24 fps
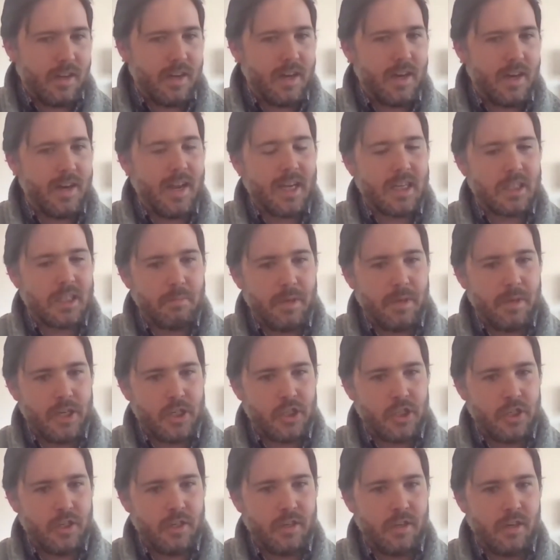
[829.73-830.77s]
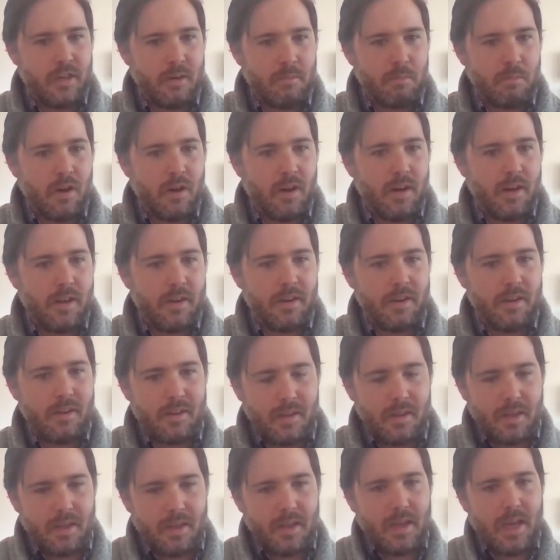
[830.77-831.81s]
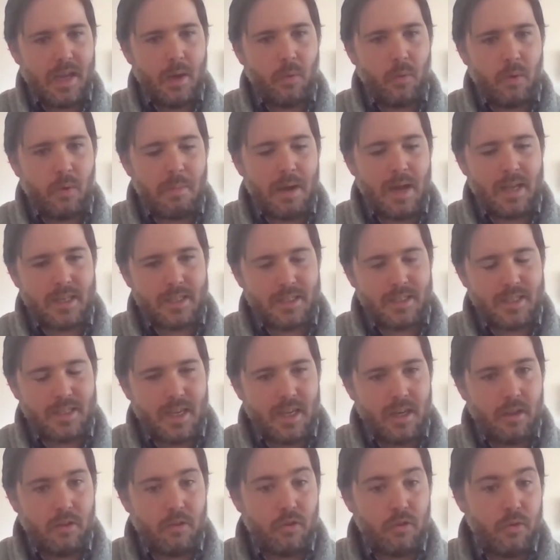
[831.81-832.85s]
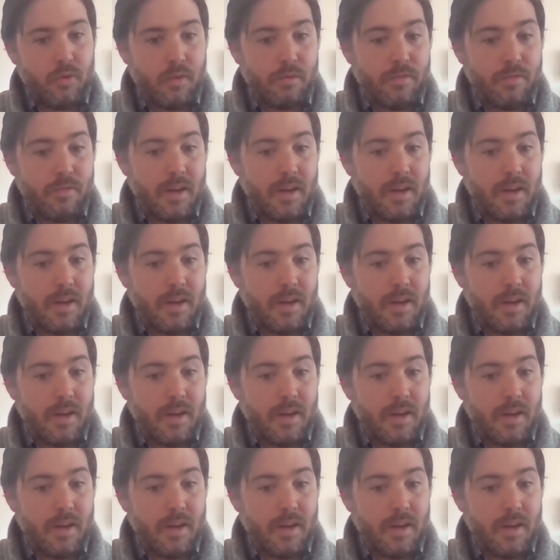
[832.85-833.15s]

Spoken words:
an expedition abroad and were passed down through the